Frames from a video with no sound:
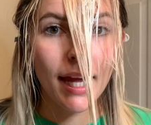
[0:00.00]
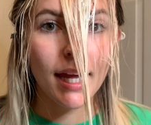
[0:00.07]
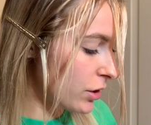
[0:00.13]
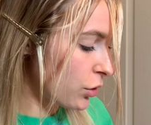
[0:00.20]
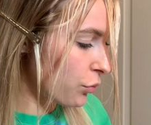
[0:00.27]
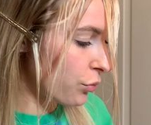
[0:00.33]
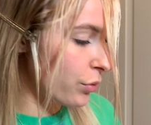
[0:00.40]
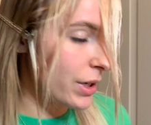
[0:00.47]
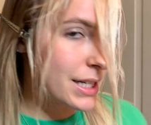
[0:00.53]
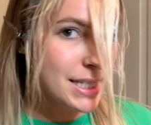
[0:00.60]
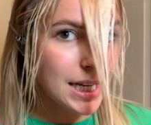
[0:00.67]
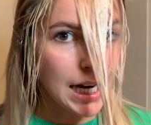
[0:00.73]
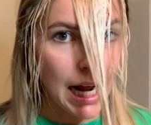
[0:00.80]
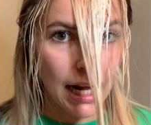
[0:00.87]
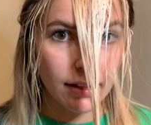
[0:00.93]
The
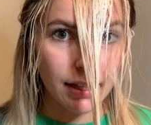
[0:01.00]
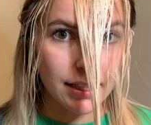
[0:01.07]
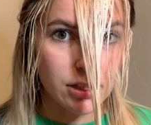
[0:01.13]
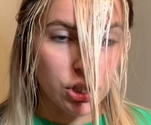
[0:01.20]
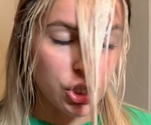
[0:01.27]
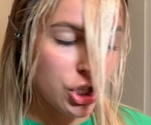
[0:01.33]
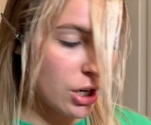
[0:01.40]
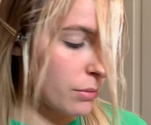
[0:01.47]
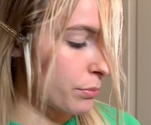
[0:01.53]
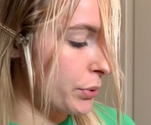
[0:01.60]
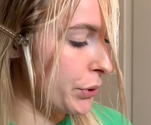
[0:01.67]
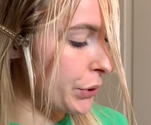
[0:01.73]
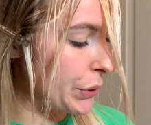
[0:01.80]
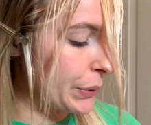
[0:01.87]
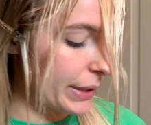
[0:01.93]
reason I like to
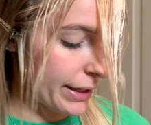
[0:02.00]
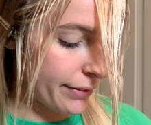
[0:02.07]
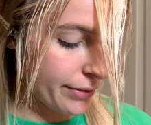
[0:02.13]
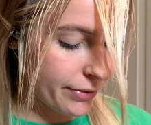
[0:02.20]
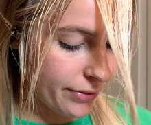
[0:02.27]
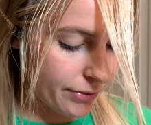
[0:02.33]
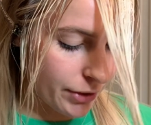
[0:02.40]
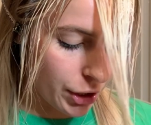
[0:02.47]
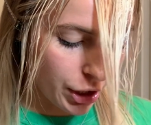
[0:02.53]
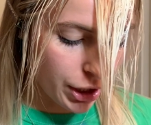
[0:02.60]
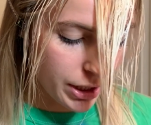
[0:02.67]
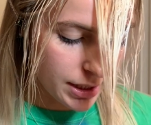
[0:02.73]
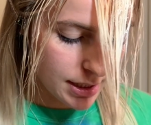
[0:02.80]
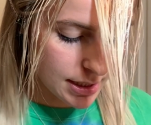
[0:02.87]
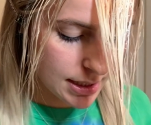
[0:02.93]
shampoo it
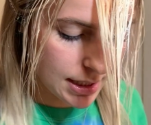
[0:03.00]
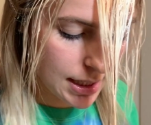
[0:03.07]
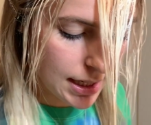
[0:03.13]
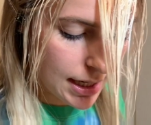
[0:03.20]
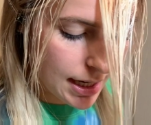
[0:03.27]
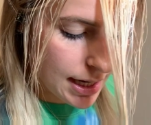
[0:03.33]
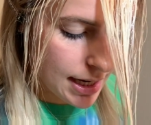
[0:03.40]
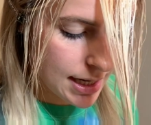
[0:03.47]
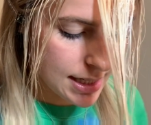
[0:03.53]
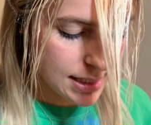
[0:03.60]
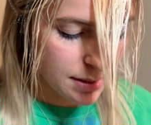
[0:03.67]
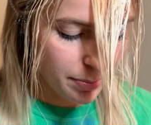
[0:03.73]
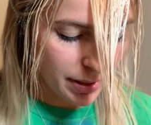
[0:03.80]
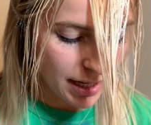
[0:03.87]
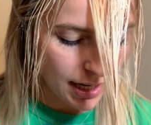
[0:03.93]
first is
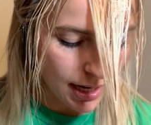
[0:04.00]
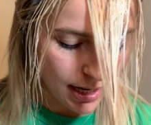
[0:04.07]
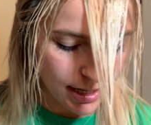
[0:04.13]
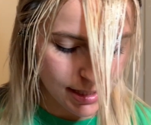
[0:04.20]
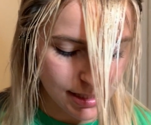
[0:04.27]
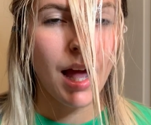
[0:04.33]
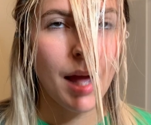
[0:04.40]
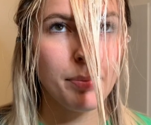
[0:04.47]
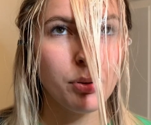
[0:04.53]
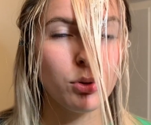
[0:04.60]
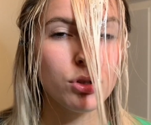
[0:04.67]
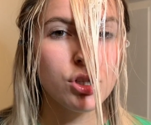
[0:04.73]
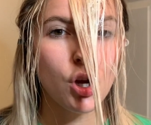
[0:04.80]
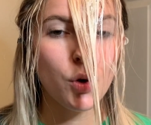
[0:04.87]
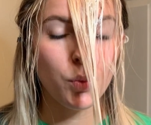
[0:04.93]
because I pull
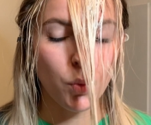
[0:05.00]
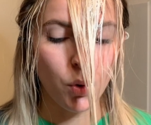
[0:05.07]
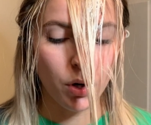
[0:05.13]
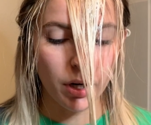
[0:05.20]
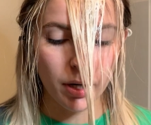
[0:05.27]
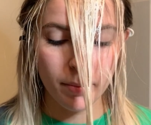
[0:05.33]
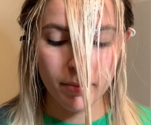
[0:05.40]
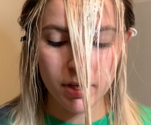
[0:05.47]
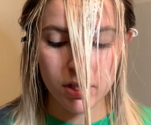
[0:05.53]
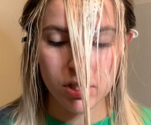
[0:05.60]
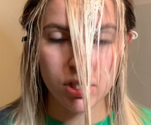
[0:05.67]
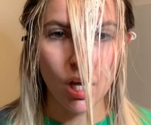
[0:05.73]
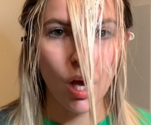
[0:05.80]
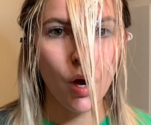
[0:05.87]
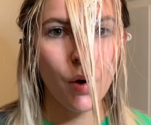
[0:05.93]
so warm,
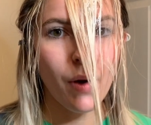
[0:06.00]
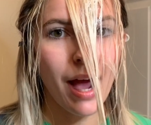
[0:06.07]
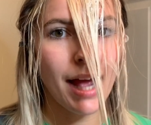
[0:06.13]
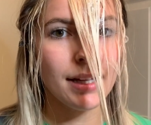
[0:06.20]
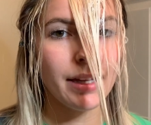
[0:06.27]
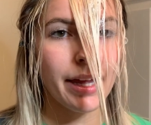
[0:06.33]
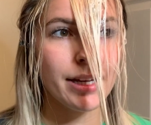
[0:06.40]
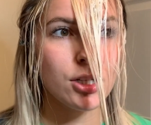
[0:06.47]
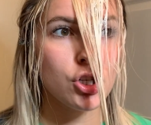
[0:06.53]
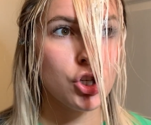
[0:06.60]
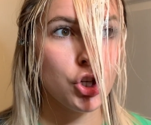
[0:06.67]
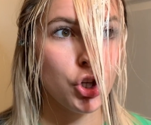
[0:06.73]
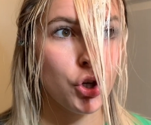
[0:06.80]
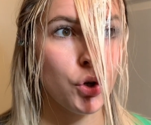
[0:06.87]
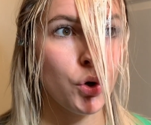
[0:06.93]
so I like
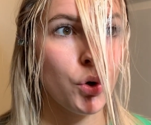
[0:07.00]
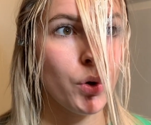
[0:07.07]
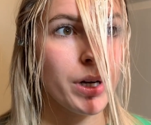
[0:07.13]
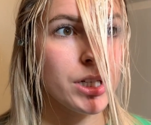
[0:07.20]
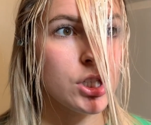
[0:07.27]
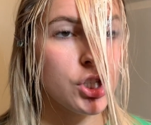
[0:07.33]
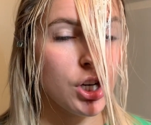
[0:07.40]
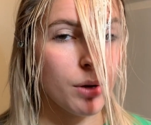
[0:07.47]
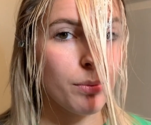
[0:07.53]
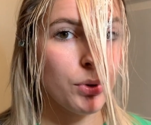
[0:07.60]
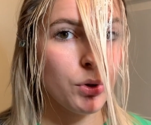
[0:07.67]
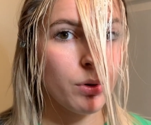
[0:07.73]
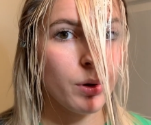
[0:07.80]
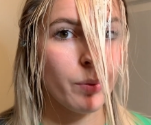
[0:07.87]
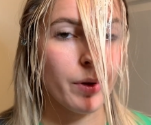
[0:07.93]
to
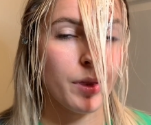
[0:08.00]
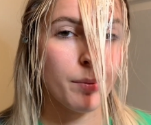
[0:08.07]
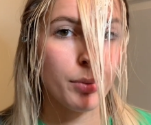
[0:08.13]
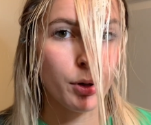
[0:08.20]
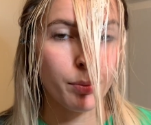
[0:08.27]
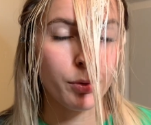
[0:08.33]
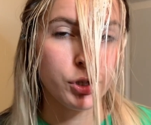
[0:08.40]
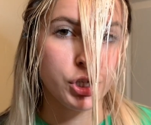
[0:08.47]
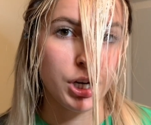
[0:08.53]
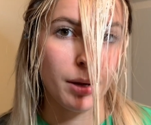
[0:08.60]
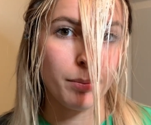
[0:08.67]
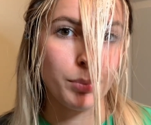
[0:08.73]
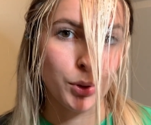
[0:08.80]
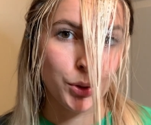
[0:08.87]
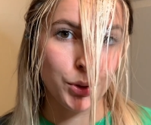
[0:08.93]
shampoo it with a purple
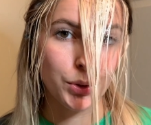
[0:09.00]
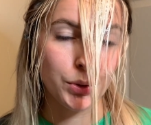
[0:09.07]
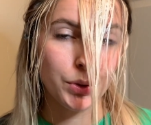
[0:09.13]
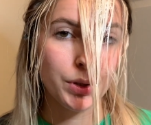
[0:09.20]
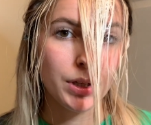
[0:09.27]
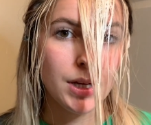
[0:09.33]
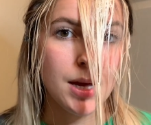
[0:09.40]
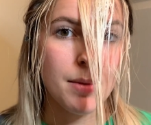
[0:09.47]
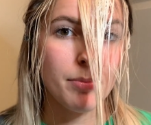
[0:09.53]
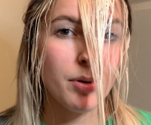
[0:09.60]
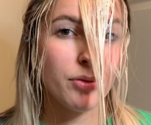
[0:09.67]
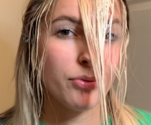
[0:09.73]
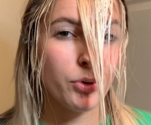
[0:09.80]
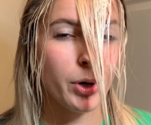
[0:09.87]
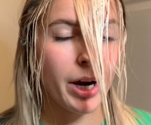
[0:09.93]
shampoo
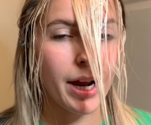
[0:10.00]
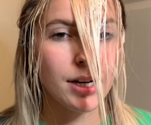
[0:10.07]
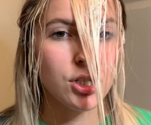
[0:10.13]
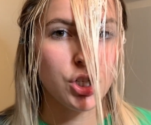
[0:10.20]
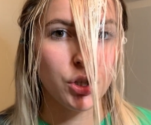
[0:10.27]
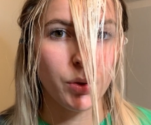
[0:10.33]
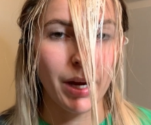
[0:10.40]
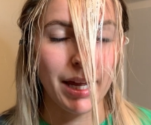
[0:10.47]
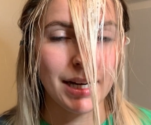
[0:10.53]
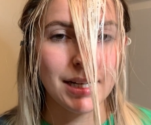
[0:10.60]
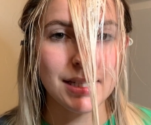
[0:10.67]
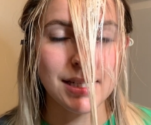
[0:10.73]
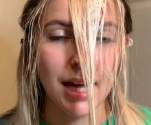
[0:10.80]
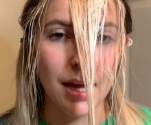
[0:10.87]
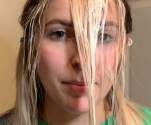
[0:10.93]
before I do any
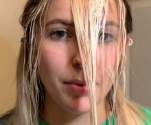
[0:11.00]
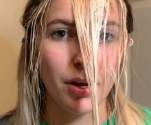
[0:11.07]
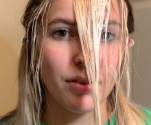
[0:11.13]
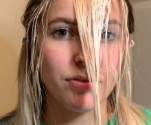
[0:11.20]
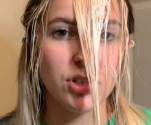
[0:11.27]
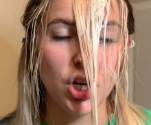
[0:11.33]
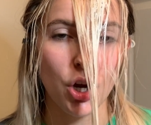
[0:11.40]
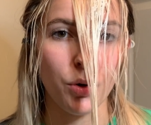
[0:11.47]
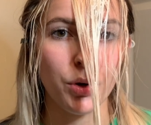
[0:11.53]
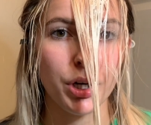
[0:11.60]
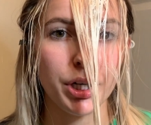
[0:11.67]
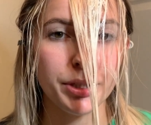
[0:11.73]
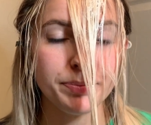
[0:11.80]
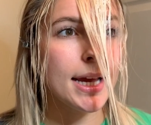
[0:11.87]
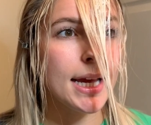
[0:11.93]
type of
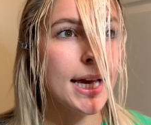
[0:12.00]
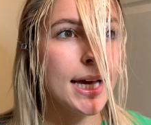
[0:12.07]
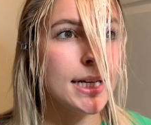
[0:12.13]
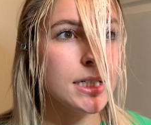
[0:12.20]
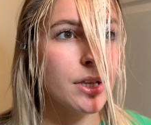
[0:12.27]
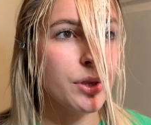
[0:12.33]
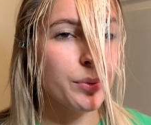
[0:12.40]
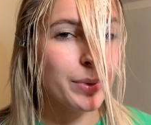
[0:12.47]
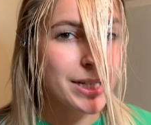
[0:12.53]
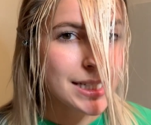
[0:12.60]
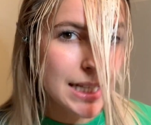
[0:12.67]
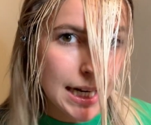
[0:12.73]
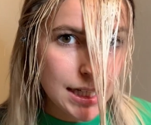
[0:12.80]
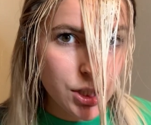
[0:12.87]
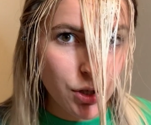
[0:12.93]
toner. And the
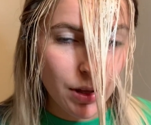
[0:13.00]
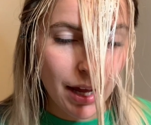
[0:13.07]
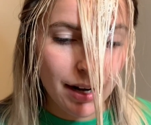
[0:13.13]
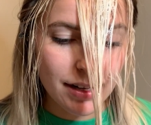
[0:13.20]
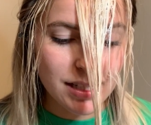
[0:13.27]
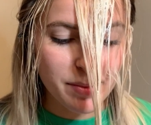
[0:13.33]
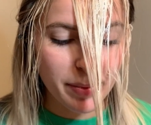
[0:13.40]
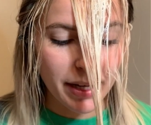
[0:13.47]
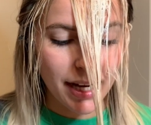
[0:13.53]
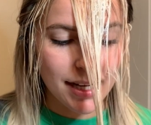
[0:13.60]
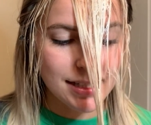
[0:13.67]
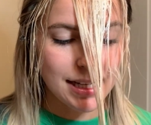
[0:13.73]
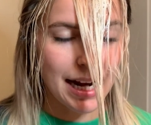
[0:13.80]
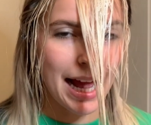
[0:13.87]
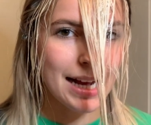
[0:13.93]
reason I do that is
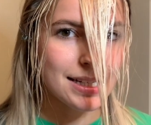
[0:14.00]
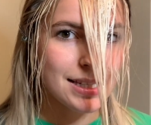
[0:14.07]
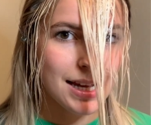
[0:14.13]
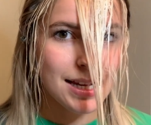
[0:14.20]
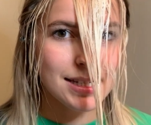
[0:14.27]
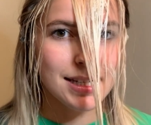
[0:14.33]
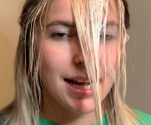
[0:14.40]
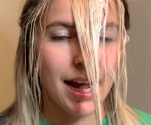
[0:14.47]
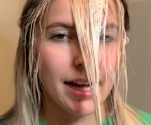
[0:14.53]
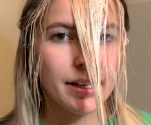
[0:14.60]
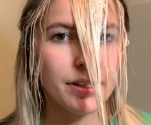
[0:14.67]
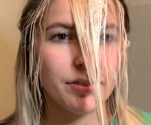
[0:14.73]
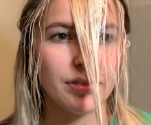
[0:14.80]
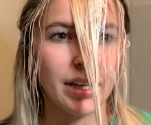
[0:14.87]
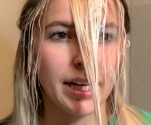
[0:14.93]
because it acts as kind
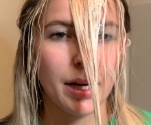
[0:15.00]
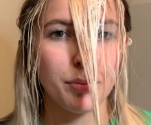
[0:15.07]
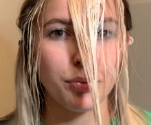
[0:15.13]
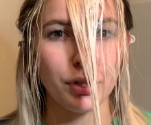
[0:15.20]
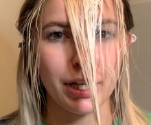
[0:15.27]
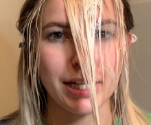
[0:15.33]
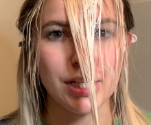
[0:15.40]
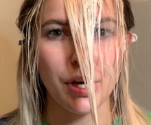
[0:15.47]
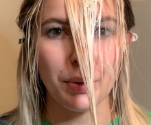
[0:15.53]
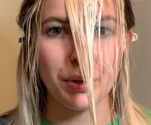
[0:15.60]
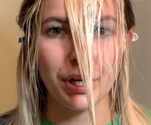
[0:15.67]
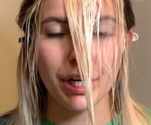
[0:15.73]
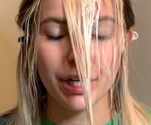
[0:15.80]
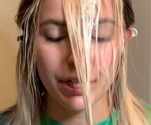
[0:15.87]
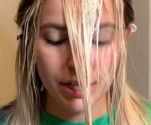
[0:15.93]
of like a
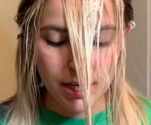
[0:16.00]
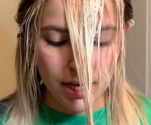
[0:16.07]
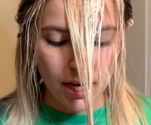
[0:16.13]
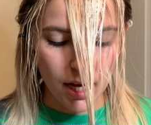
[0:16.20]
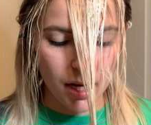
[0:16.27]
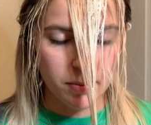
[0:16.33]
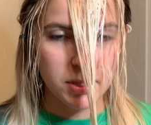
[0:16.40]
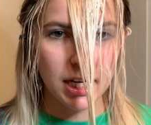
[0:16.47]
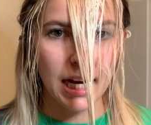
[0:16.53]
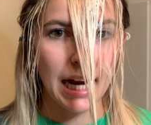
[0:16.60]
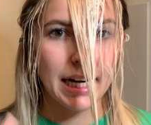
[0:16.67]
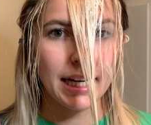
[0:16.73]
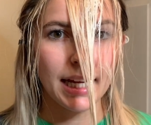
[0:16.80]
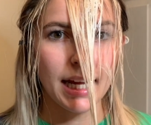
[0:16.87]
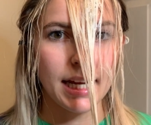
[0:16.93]
pre-toner to
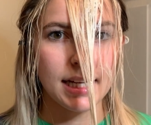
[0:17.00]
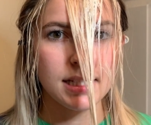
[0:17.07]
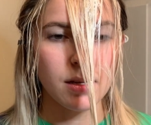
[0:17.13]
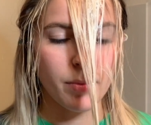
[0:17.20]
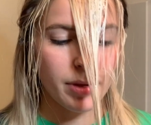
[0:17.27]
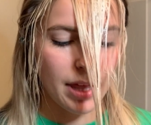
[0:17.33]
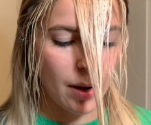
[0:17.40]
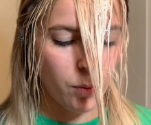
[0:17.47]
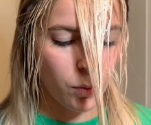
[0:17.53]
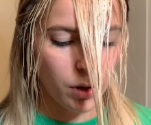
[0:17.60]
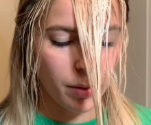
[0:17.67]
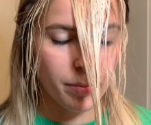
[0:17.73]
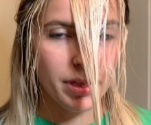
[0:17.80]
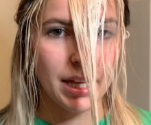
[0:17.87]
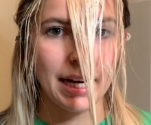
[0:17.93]
kind of kick some of that
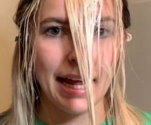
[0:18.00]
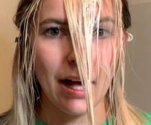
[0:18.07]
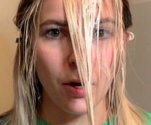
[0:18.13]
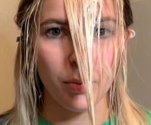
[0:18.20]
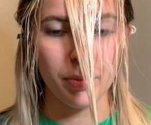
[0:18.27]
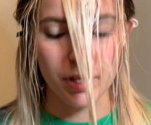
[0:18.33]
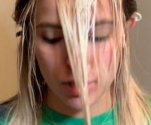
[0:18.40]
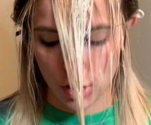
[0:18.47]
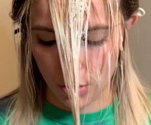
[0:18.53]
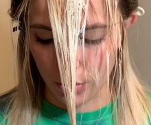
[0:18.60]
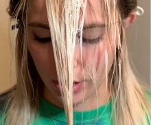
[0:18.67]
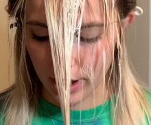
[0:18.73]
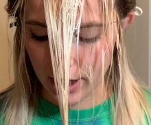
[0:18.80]
warmth and help the toner